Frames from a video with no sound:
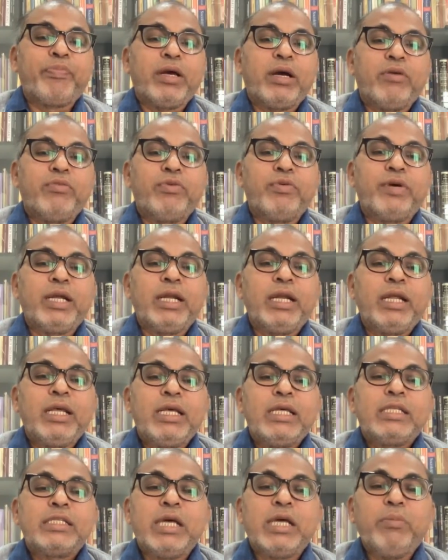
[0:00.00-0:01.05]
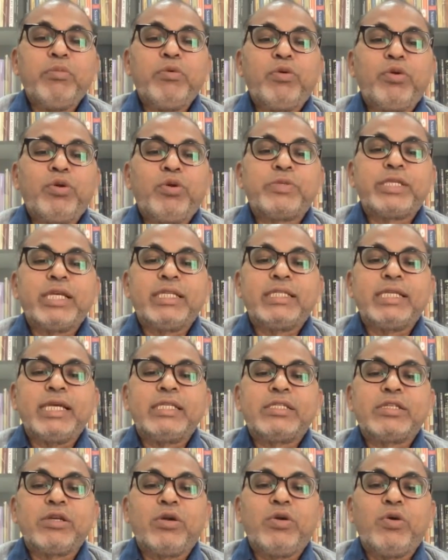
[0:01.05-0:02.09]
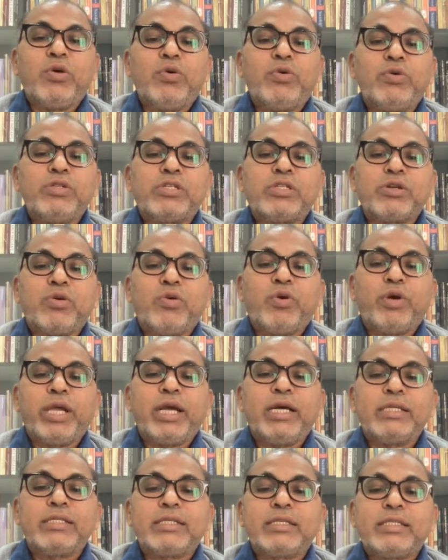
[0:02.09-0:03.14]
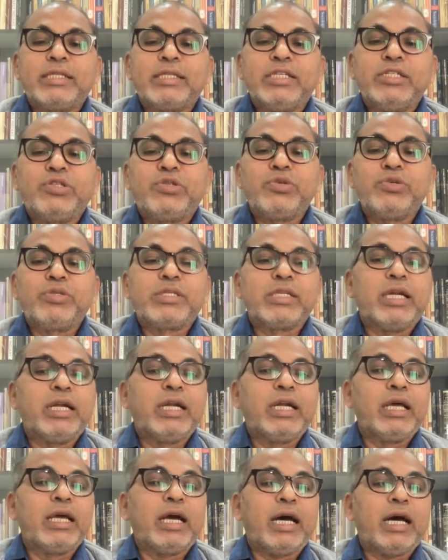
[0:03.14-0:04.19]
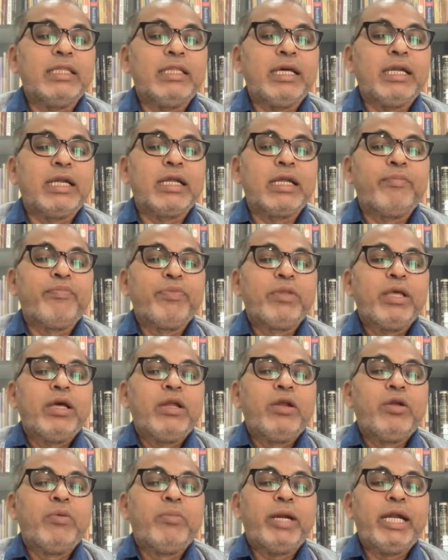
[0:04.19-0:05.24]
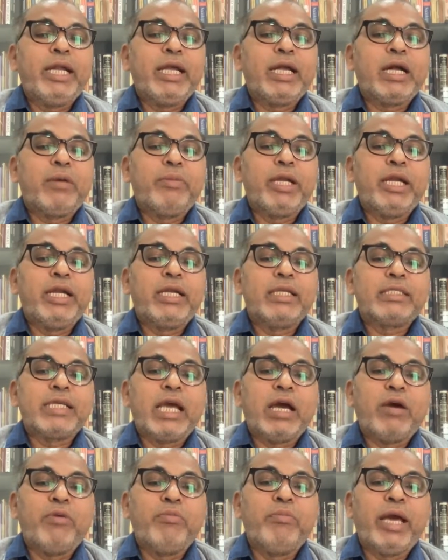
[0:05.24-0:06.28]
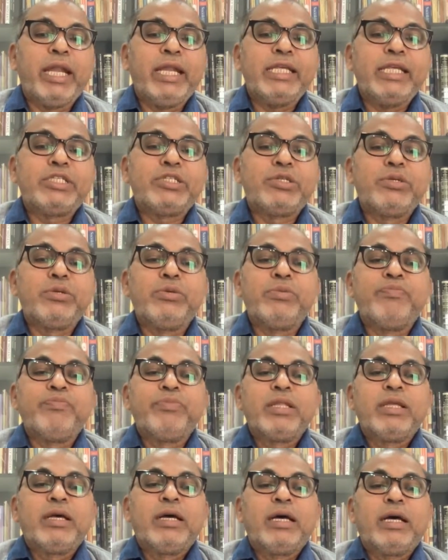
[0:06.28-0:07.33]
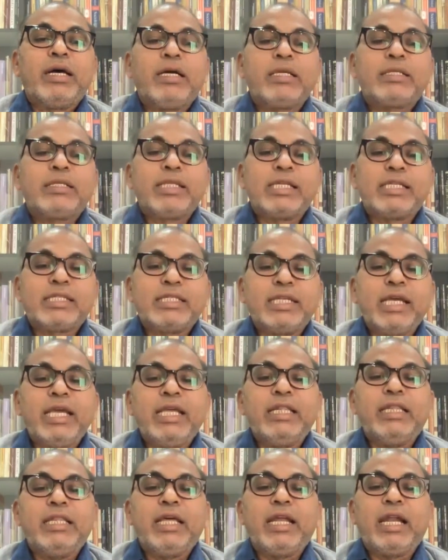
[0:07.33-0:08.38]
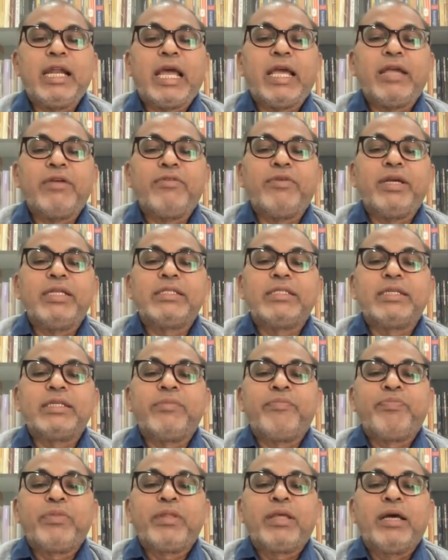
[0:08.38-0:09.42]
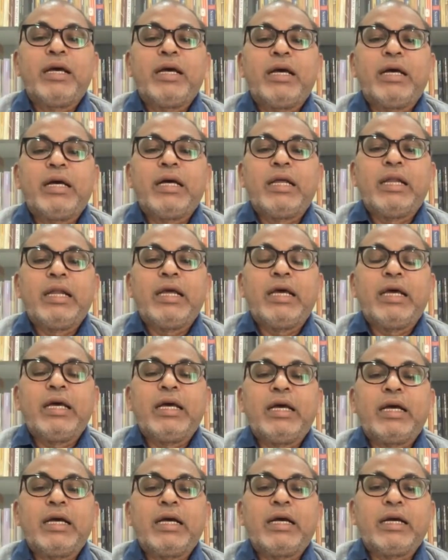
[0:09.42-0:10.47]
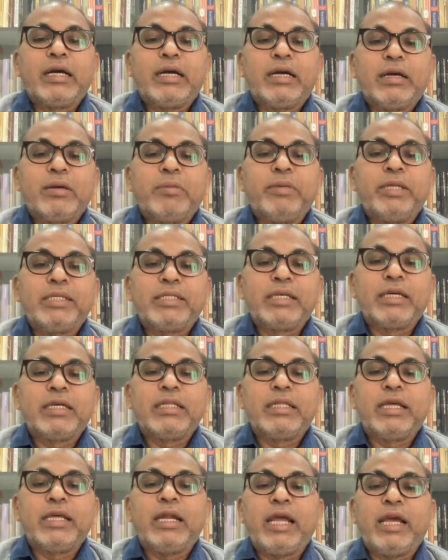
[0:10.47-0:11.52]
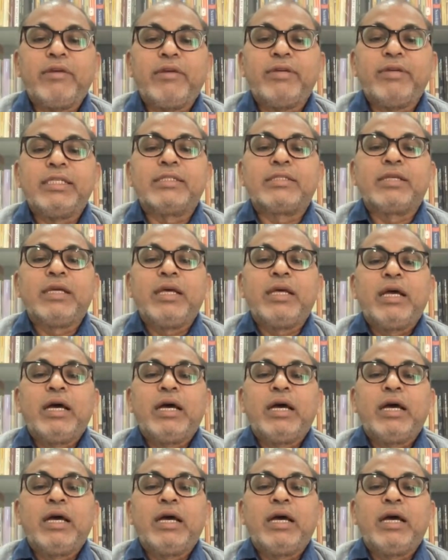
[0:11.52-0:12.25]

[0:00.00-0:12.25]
However, some groups such as Gonds, Koyas, Chenchus, and other nomadic communities have managed to sustain their language, their languages.